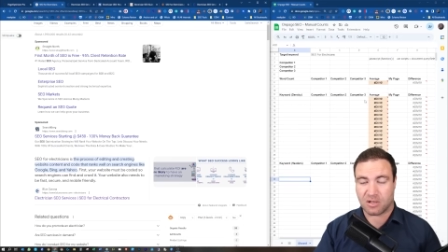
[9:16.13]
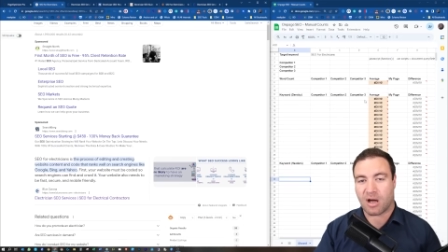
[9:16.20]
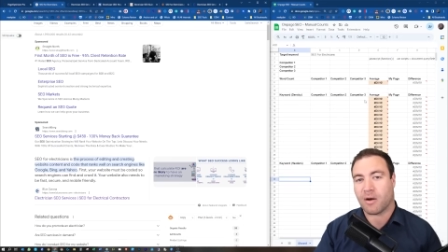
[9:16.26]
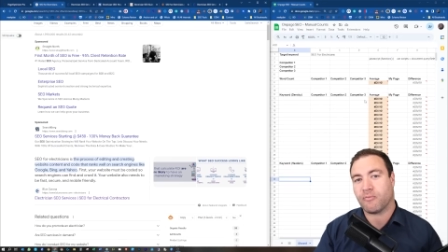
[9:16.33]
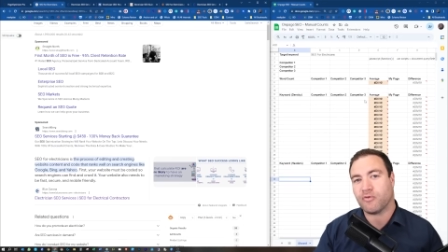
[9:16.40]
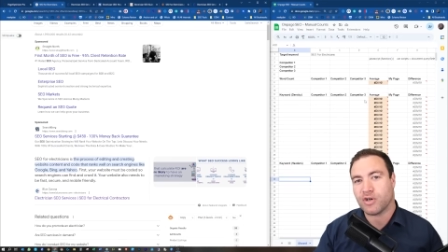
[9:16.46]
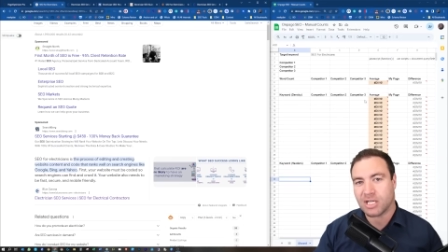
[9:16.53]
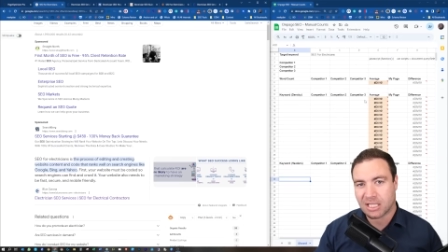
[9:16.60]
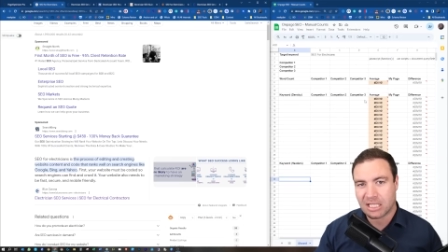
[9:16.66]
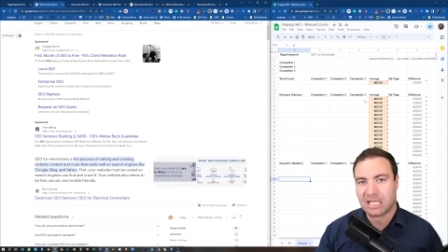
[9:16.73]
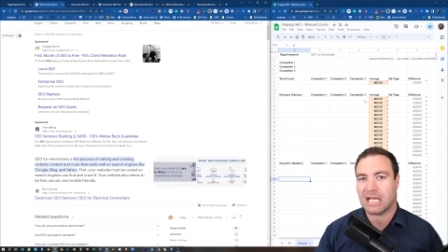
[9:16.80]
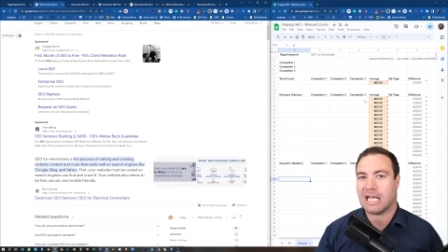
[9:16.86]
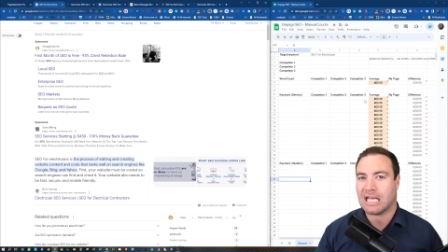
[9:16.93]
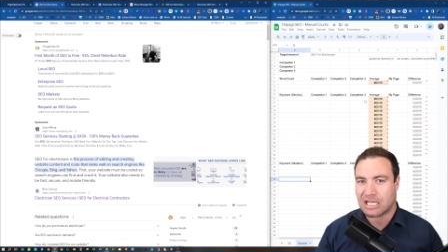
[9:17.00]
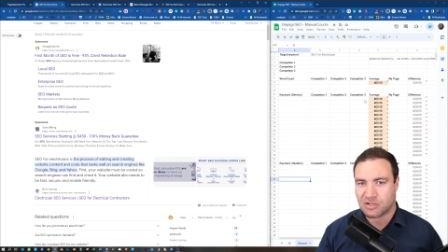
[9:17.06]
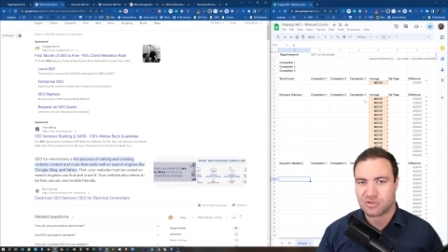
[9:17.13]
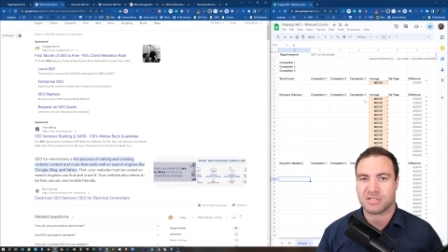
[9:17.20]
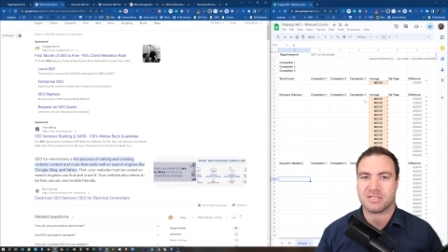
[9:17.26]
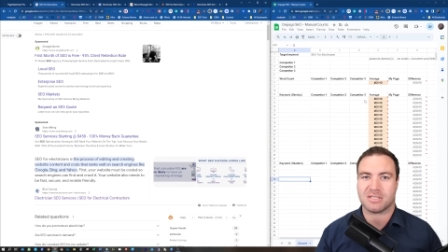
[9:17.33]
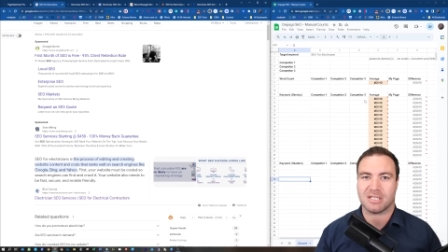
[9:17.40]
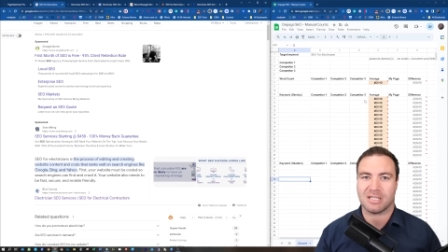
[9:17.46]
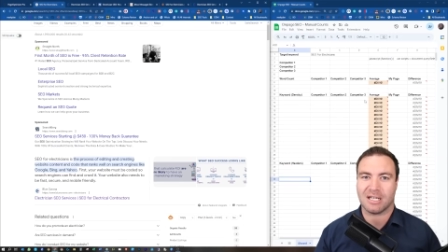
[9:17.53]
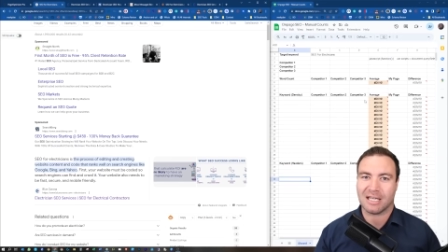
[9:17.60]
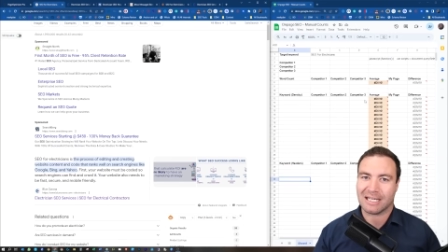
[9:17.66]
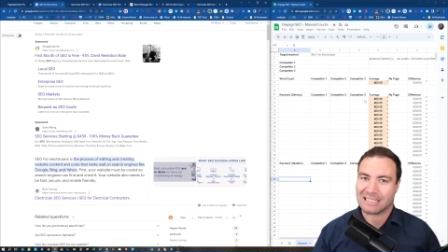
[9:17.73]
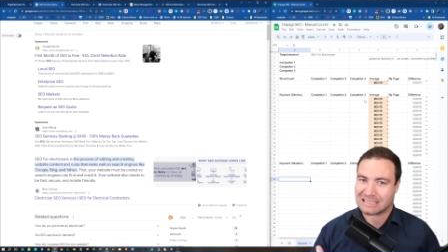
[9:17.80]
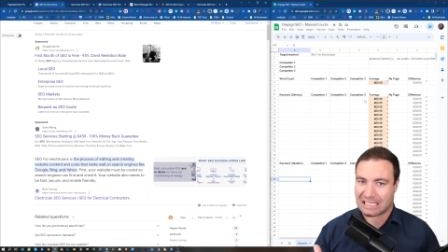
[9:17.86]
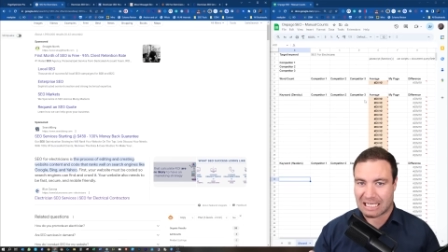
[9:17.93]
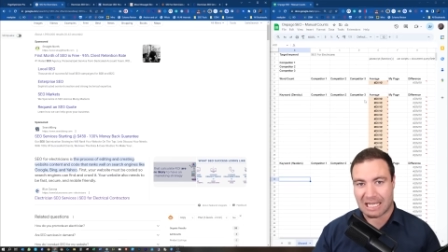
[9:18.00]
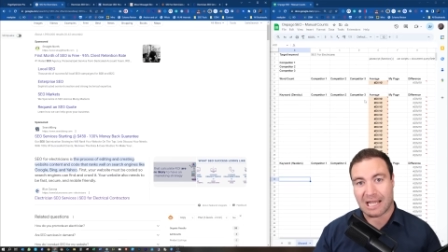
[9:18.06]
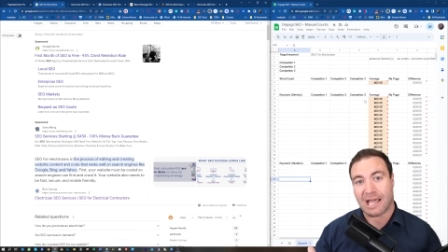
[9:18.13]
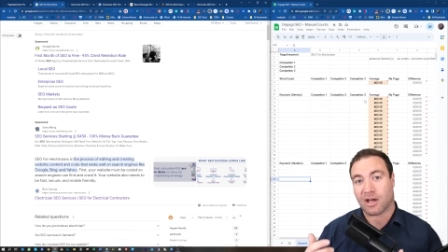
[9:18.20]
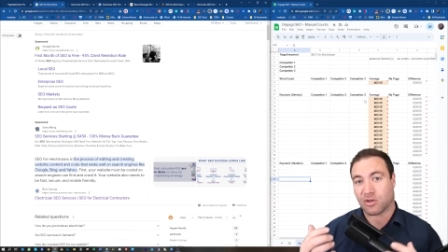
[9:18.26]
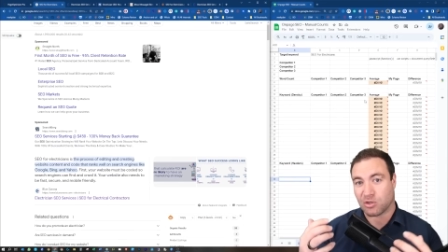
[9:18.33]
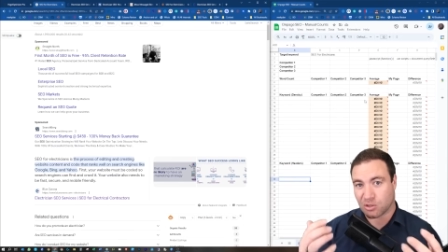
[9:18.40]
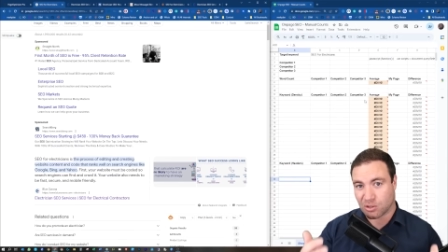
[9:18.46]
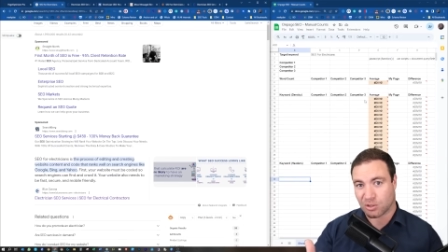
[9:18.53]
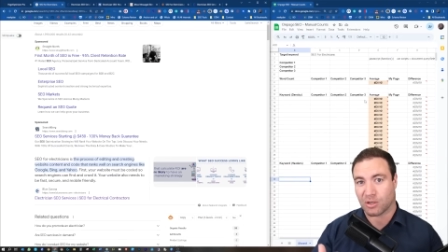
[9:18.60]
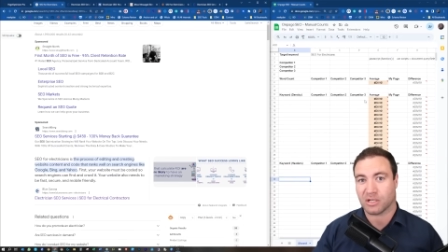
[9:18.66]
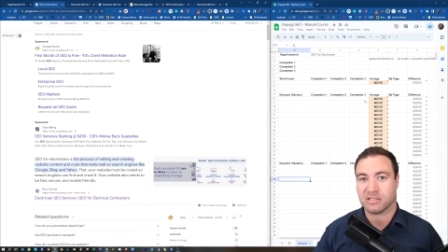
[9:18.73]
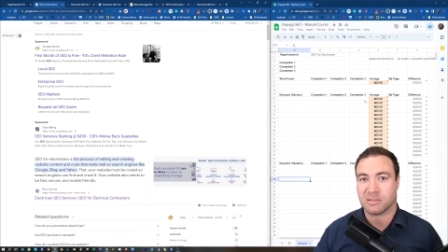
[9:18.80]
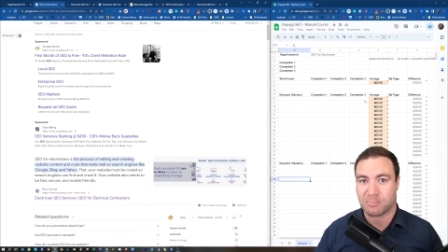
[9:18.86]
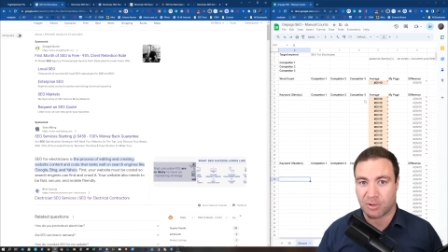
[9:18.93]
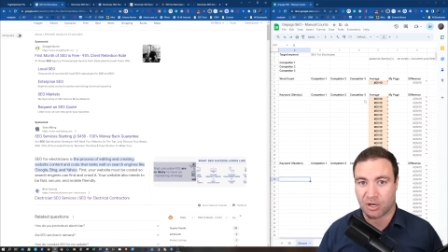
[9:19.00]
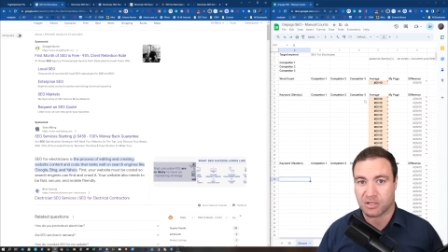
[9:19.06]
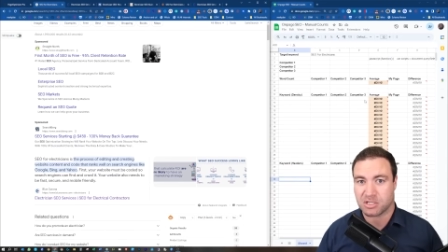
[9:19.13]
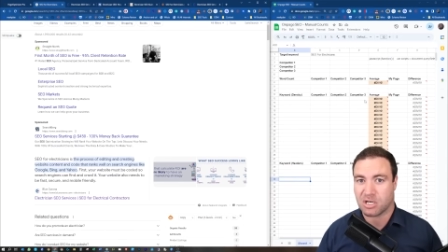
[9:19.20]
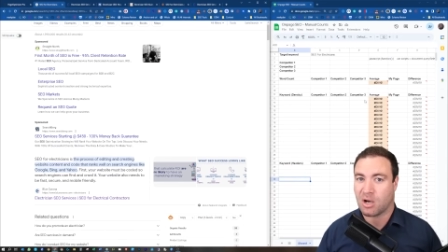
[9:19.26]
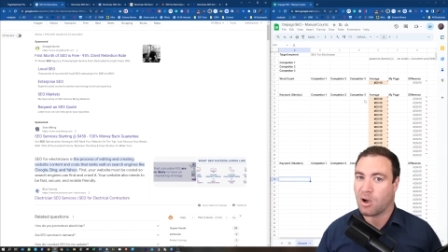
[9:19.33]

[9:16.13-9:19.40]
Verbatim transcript: I'm really interested to hear how you guys approach